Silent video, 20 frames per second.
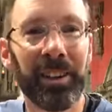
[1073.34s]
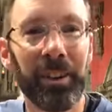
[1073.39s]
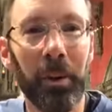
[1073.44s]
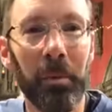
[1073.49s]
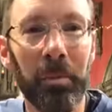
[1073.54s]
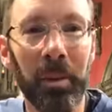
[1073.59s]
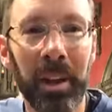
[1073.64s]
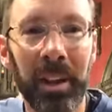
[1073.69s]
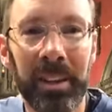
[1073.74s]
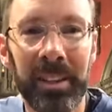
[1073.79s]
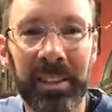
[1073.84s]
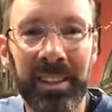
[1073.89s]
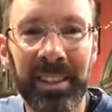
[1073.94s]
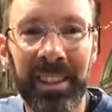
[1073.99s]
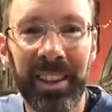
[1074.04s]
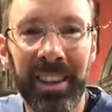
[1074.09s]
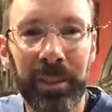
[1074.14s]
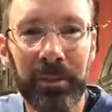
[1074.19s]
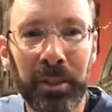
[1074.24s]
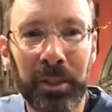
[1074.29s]
God
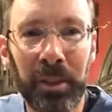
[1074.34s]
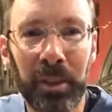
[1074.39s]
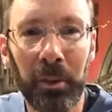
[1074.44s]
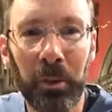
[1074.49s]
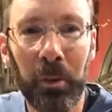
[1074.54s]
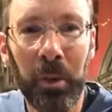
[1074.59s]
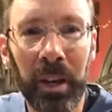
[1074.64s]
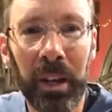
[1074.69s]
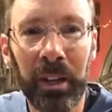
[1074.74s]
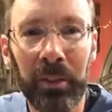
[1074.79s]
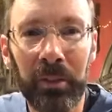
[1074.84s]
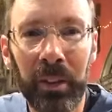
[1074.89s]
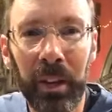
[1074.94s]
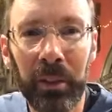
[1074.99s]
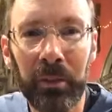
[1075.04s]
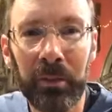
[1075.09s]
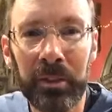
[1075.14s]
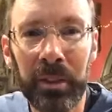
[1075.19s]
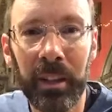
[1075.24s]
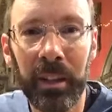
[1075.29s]
bless. I'm just going to quickly
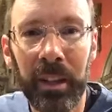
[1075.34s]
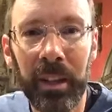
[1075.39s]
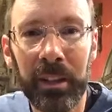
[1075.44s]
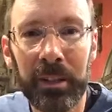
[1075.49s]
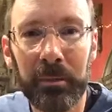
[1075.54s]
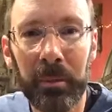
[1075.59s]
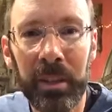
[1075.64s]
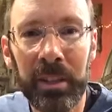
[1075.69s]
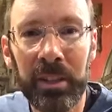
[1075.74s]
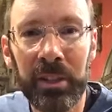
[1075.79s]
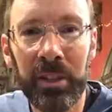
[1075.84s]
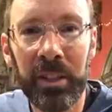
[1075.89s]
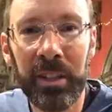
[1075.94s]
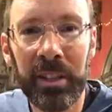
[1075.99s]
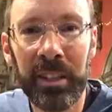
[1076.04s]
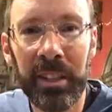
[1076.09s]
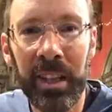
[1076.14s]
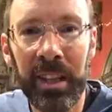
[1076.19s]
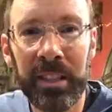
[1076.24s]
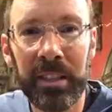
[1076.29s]
flick through to the last
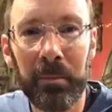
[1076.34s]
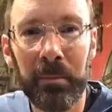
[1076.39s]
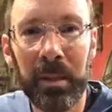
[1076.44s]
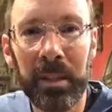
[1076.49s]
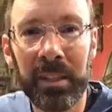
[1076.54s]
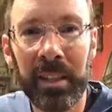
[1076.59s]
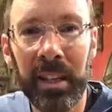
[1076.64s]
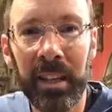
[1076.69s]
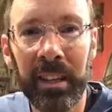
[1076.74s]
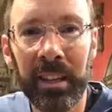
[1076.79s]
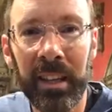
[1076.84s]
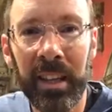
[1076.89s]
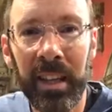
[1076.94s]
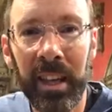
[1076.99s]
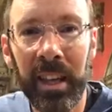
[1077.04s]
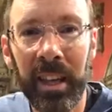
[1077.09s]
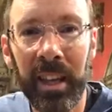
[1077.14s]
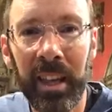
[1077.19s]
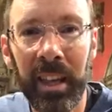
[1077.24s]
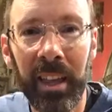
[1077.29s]
messages in case I missed
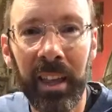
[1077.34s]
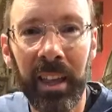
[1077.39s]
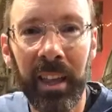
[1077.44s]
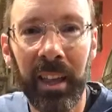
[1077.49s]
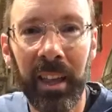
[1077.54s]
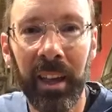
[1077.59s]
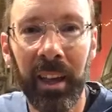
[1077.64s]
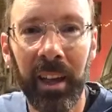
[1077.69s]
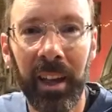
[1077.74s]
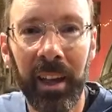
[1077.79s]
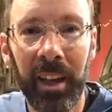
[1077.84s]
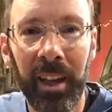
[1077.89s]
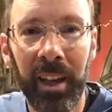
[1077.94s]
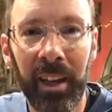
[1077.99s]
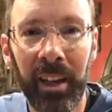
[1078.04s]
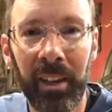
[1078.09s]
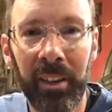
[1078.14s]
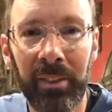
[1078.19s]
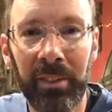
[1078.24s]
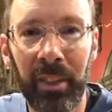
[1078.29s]
anything.
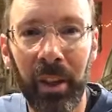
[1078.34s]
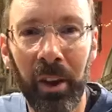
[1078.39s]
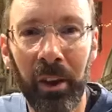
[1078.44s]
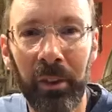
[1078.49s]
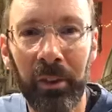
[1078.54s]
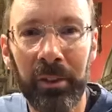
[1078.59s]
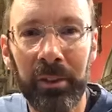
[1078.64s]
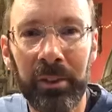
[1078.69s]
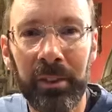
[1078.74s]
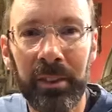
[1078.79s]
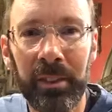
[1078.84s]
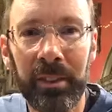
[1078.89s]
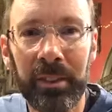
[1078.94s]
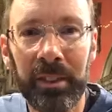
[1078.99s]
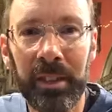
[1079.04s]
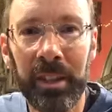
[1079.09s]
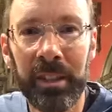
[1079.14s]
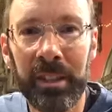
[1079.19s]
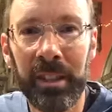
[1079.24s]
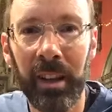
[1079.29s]
No,
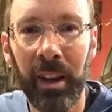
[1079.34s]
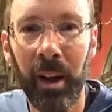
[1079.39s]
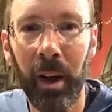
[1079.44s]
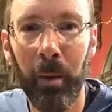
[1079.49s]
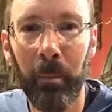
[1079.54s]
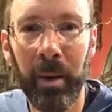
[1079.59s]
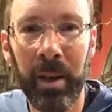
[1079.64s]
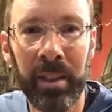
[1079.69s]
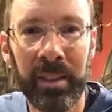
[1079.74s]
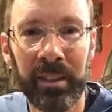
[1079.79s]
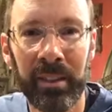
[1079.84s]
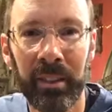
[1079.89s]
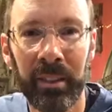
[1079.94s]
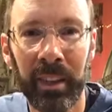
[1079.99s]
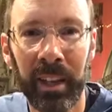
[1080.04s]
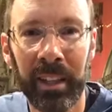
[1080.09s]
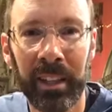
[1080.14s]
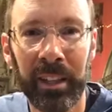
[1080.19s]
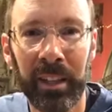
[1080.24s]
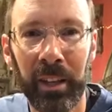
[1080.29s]
just amens and
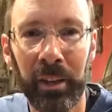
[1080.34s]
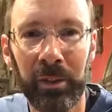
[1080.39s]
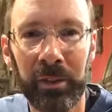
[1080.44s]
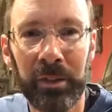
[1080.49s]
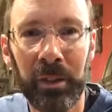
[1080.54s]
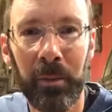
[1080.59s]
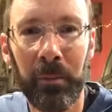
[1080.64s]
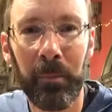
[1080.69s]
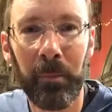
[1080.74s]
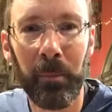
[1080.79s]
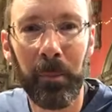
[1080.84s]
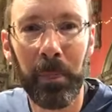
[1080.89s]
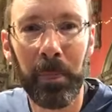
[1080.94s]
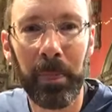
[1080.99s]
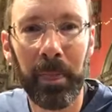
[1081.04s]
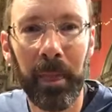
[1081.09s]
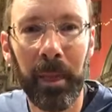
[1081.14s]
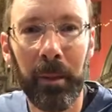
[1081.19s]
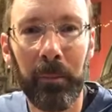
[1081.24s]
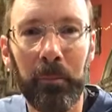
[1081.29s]
thank yous.
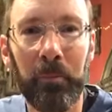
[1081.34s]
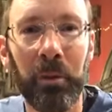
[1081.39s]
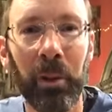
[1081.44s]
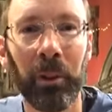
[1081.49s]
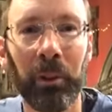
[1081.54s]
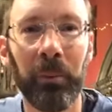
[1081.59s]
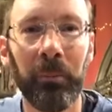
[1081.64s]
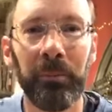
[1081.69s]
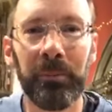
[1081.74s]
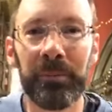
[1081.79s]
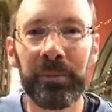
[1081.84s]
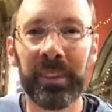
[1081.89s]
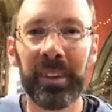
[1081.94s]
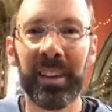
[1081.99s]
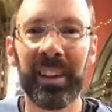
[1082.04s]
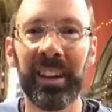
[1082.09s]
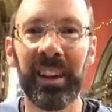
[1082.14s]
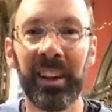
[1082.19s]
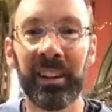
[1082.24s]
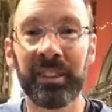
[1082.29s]
Brill.
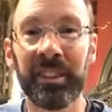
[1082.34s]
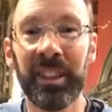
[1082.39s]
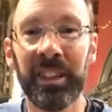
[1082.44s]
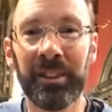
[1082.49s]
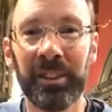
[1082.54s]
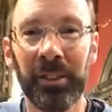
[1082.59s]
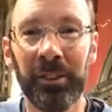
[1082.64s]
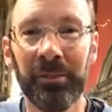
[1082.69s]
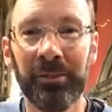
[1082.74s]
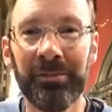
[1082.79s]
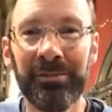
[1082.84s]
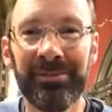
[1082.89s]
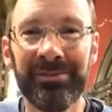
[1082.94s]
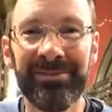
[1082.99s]
I'll see you soon.